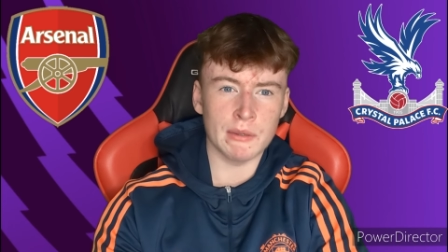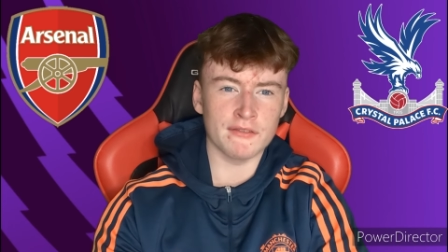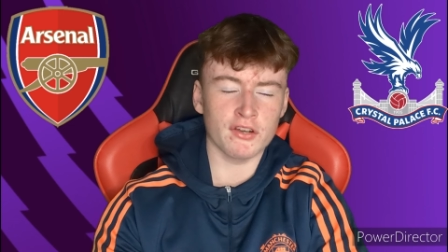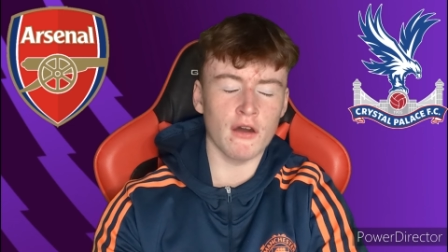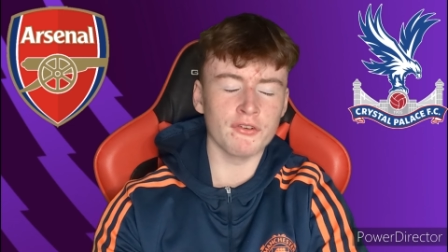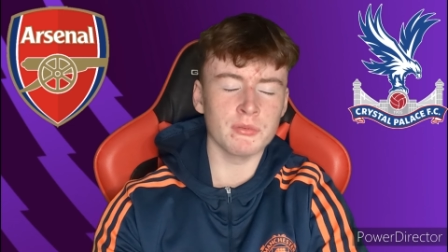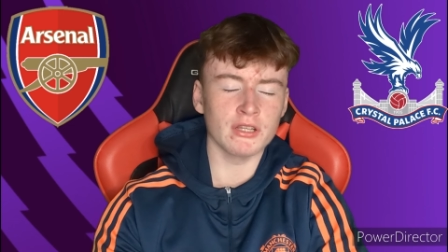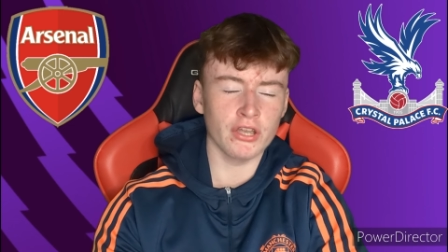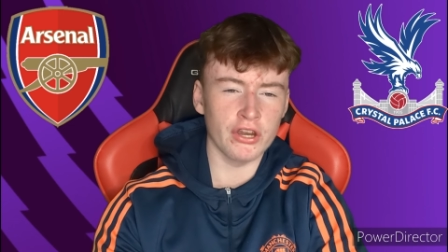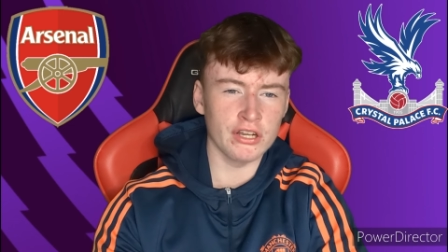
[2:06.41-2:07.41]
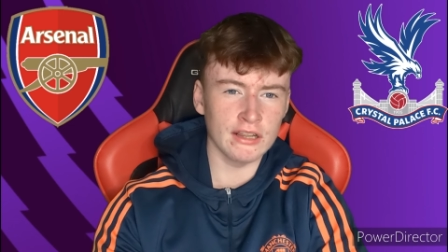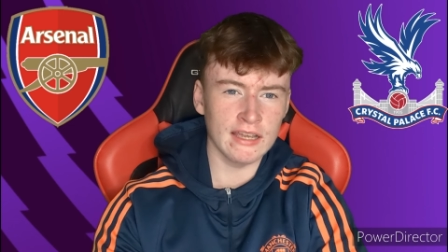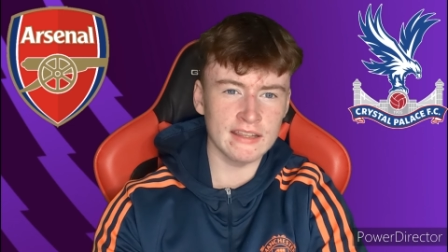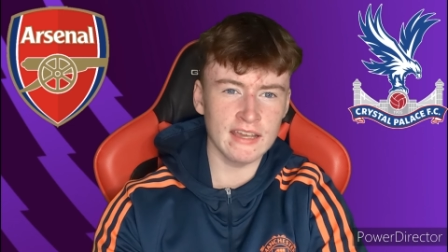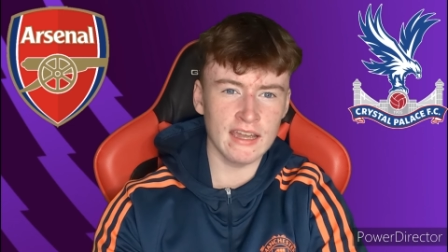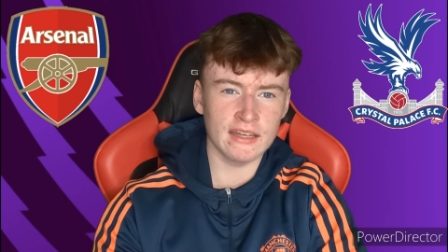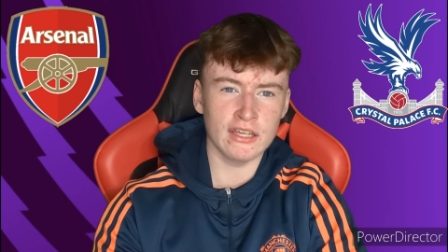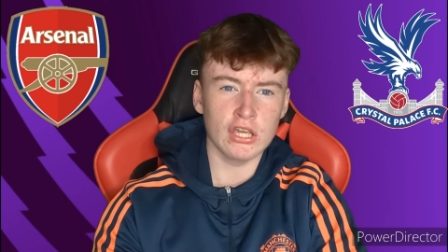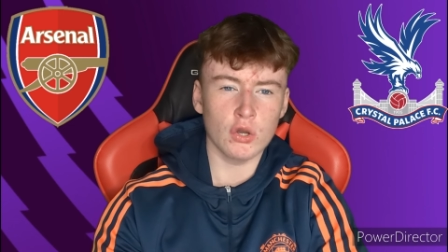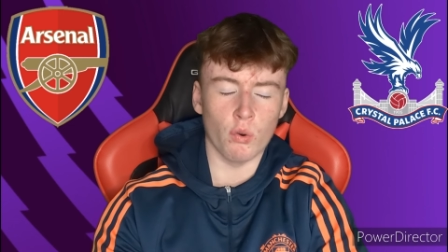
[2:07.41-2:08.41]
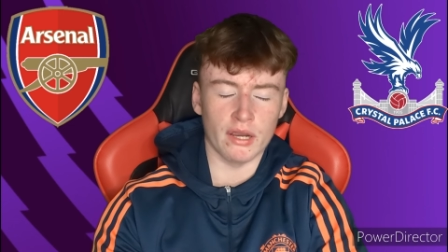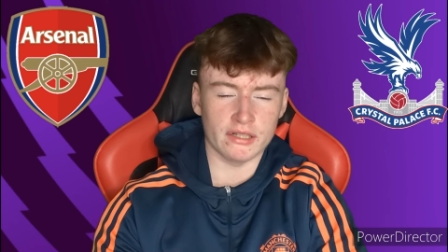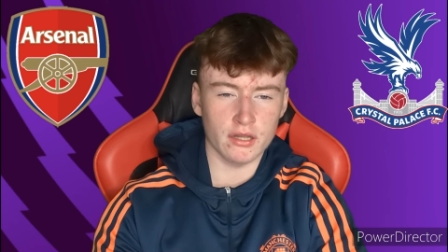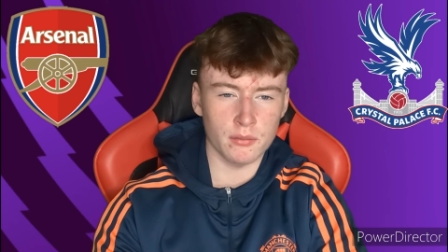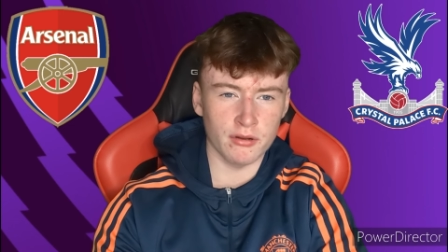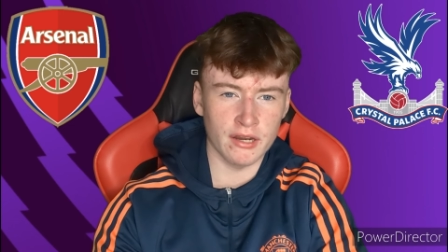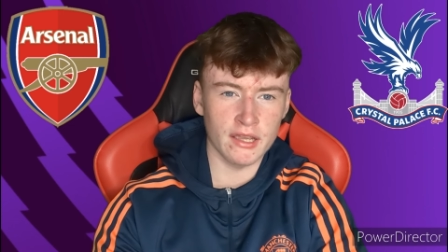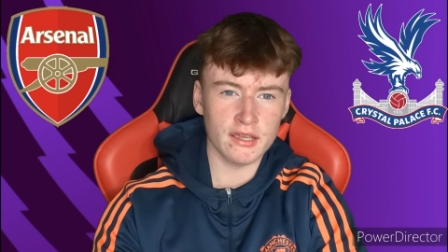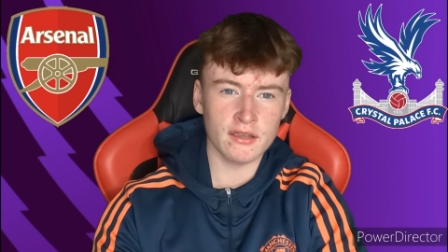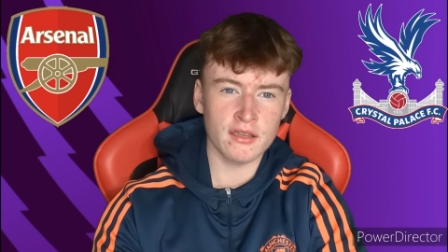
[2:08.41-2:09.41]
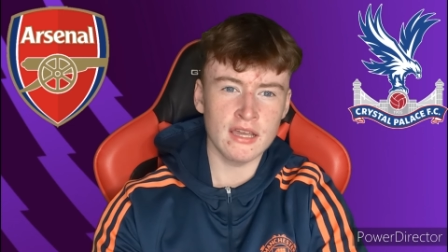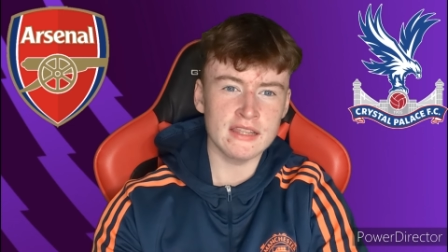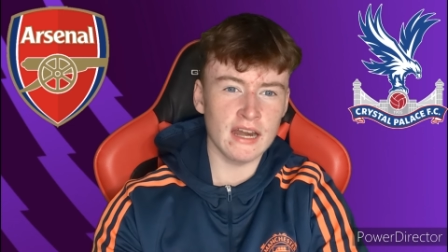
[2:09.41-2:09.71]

we'll have a comfortable 2 0 lead then going into the break.